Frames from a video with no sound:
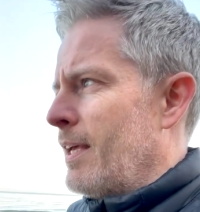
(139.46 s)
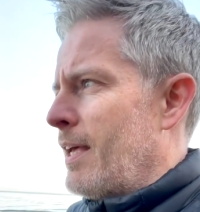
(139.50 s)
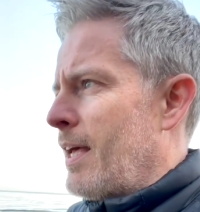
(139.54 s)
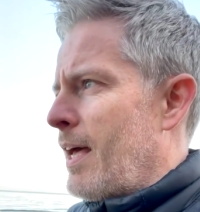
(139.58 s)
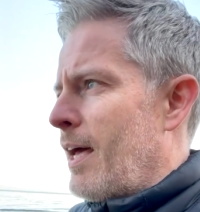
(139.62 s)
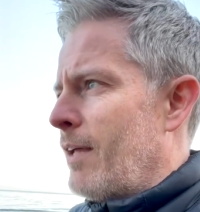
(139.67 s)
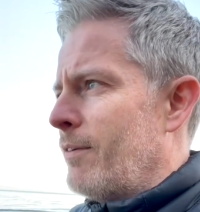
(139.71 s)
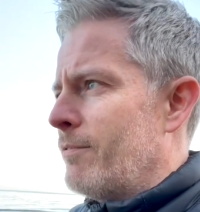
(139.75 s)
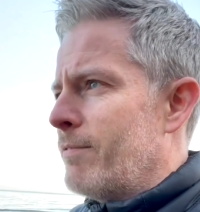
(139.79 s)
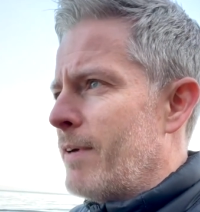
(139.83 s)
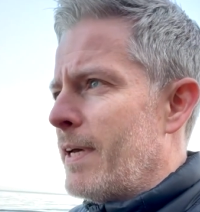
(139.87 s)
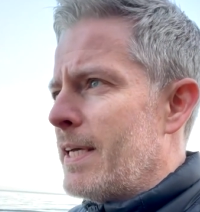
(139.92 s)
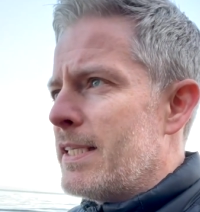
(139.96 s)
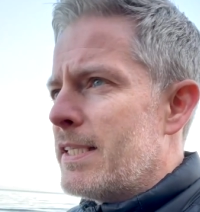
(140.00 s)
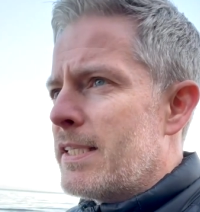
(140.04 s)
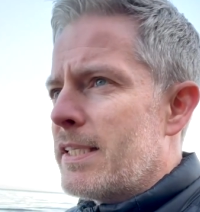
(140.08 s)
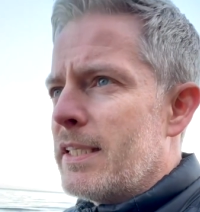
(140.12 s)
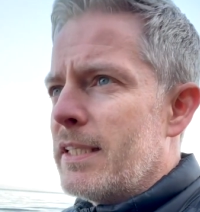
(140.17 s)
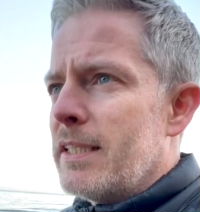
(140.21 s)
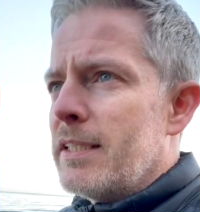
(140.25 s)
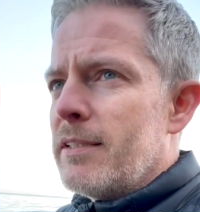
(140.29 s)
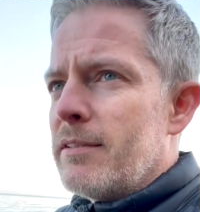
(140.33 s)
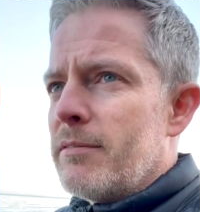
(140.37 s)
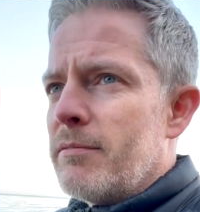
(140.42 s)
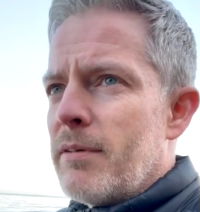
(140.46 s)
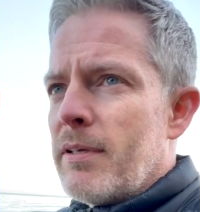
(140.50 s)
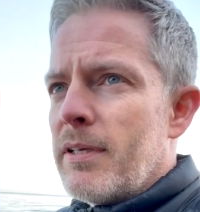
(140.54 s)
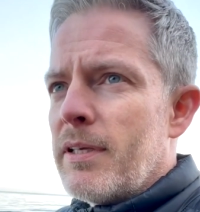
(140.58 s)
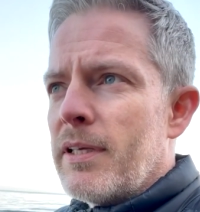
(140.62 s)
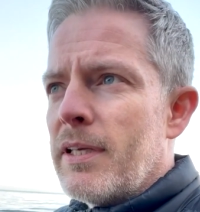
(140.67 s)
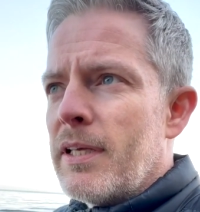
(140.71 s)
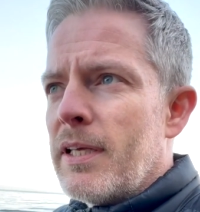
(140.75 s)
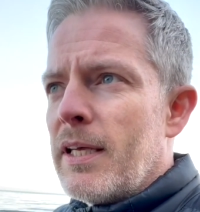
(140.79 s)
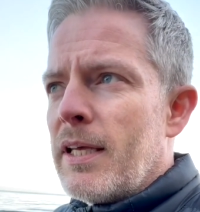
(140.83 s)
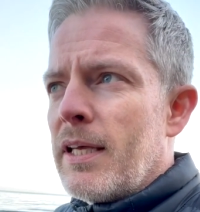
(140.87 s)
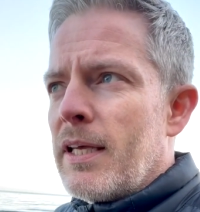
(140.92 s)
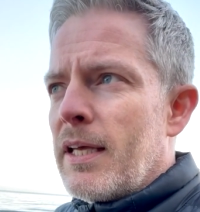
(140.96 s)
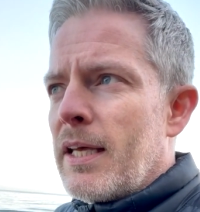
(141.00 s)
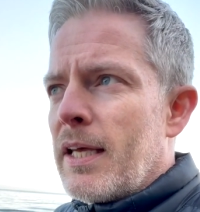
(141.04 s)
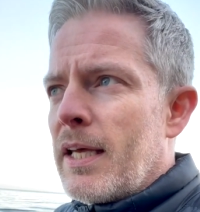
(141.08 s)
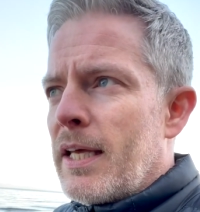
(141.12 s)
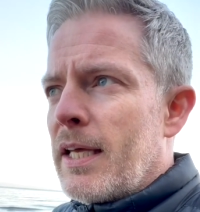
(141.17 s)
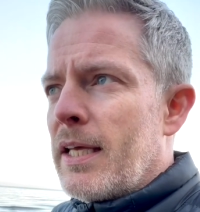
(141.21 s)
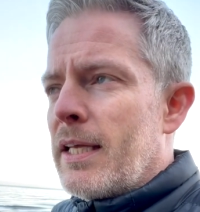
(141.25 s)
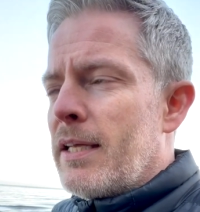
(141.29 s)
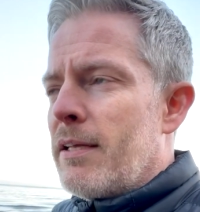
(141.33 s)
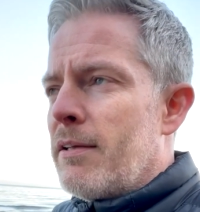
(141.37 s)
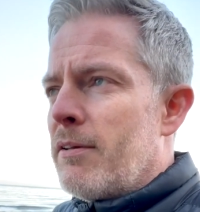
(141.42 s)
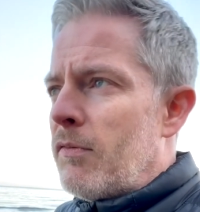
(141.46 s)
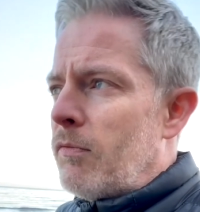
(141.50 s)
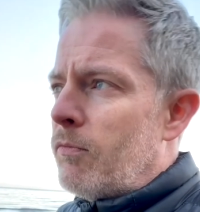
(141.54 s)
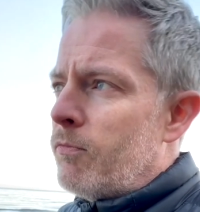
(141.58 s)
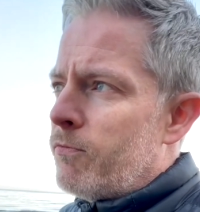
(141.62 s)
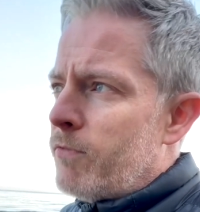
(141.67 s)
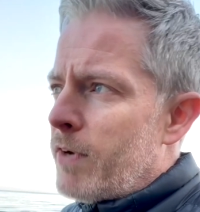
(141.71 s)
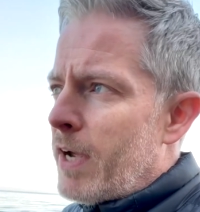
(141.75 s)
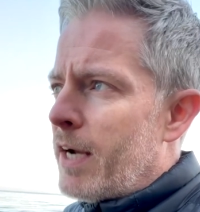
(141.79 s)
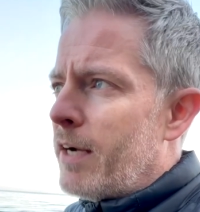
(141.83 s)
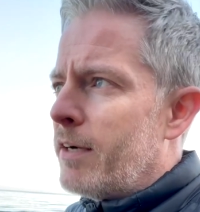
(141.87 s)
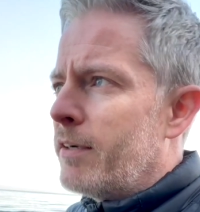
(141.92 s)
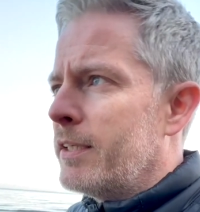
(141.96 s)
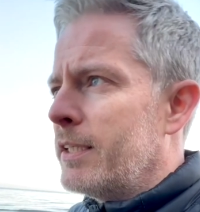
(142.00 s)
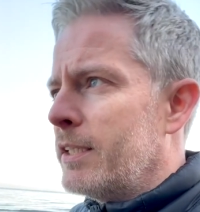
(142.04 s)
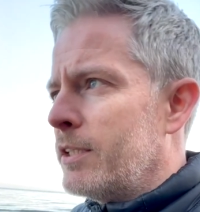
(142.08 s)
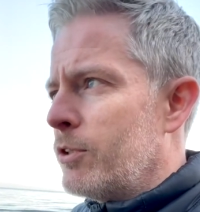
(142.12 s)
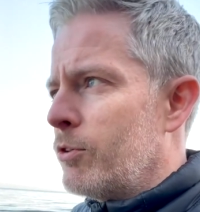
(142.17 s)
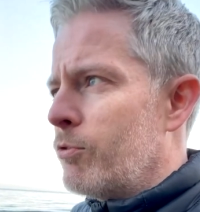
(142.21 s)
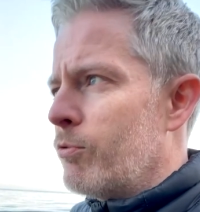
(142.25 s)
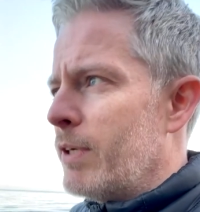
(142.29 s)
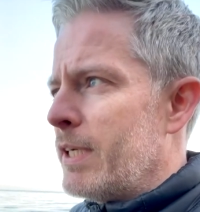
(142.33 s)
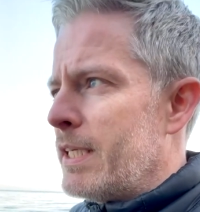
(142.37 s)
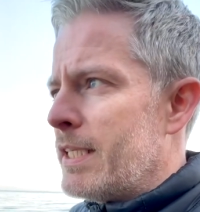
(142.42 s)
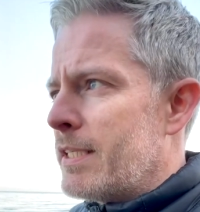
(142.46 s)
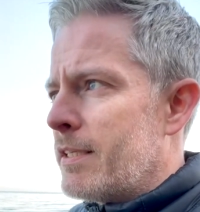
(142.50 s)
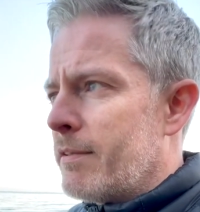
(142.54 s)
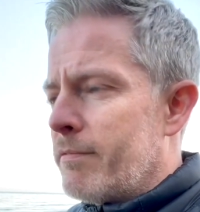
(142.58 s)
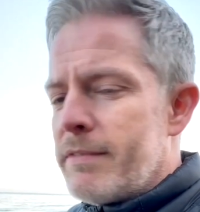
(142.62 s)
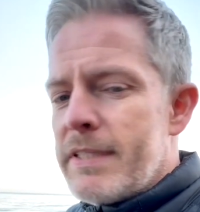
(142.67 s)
and facing varying degrees of